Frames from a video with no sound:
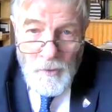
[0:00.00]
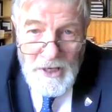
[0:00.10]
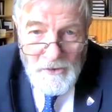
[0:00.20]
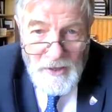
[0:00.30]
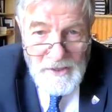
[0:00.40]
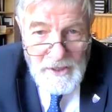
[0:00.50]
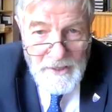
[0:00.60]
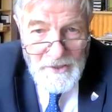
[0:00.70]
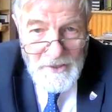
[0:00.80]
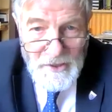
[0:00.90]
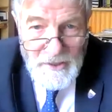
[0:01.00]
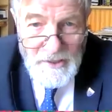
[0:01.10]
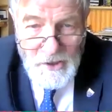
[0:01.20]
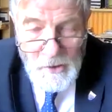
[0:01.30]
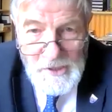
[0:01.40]
Greek translation
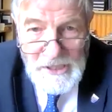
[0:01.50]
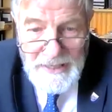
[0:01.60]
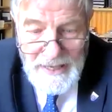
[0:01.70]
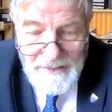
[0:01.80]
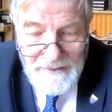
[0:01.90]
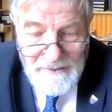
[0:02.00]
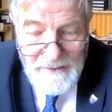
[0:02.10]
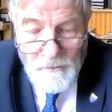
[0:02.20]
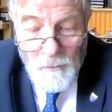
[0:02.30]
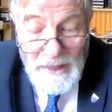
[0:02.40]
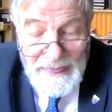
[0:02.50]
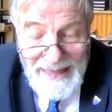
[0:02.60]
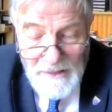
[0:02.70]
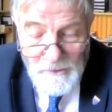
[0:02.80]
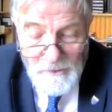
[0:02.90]
is usually edited
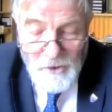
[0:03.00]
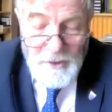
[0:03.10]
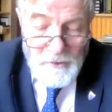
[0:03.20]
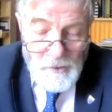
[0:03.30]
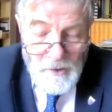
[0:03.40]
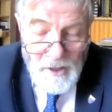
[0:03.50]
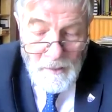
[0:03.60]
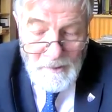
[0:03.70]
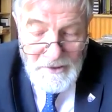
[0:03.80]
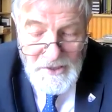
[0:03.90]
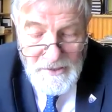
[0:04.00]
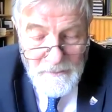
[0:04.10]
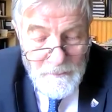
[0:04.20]
without critical comments.